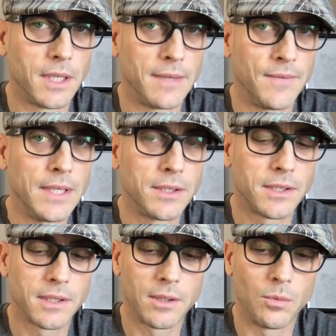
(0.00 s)

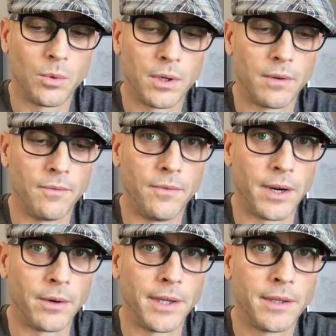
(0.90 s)
events were very